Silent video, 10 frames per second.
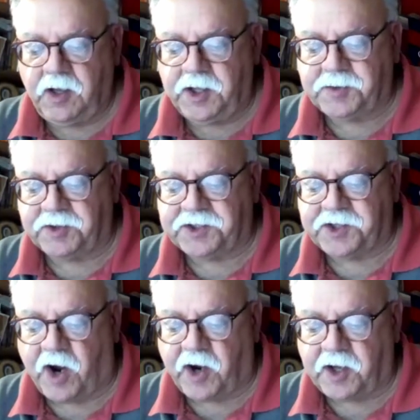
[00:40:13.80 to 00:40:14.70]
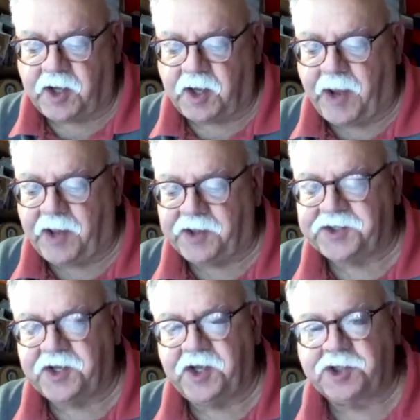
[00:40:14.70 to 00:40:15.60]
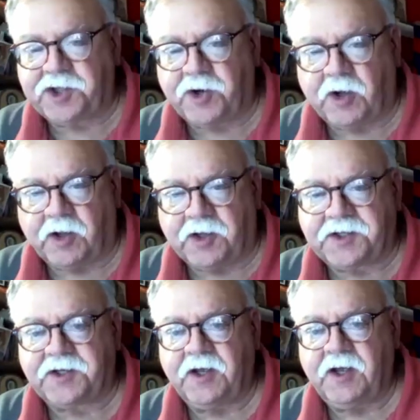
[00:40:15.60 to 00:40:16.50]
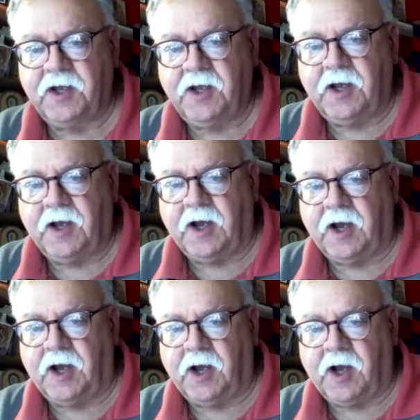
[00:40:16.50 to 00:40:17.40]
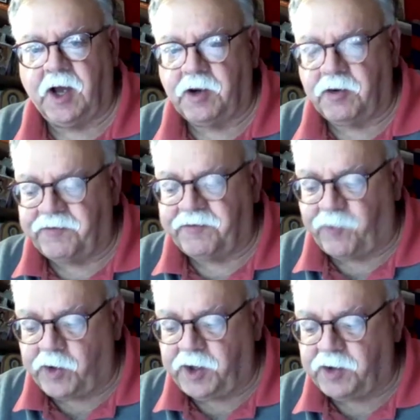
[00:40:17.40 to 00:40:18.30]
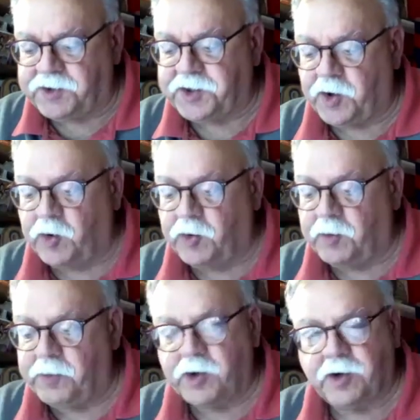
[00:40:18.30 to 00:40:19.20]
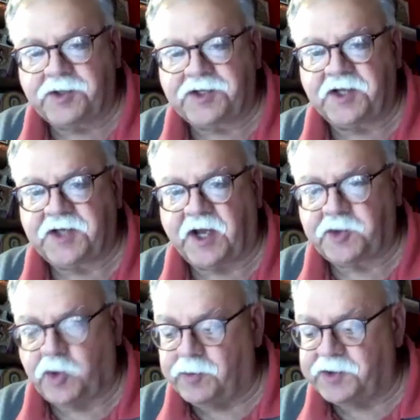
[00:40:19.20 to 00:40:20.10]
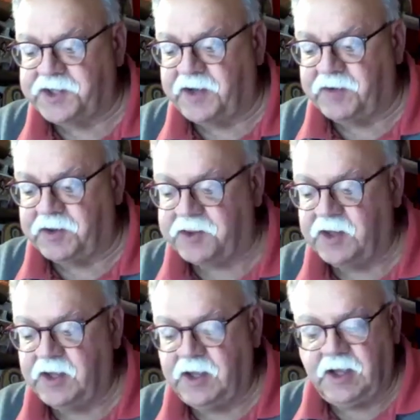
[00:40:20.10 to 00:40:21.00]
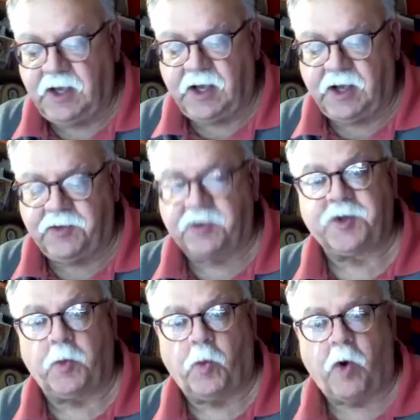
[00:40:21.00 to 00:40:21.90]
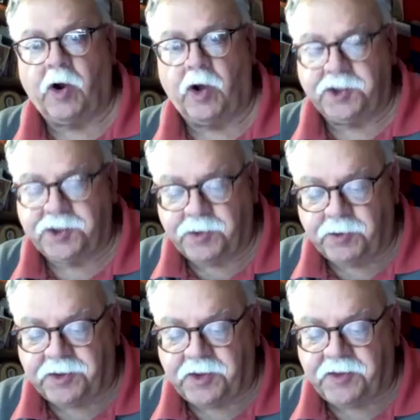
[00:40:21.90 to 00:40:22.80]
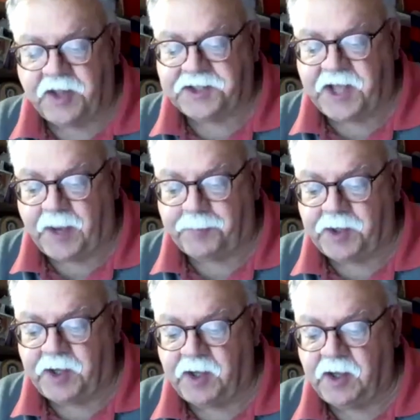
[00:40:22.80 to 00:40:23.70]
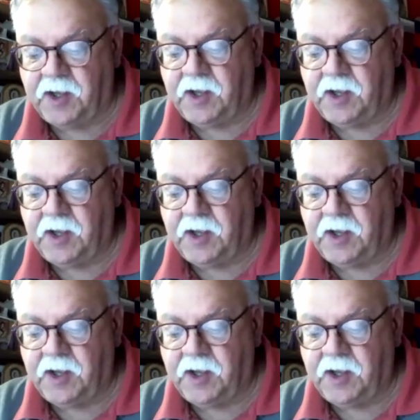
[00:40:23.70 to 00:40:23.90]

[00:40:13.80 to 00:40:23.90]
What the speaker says: Israel's targeting Palestinian journalists, 140 or so murdered since October 7th. There's a war on truth that's happening,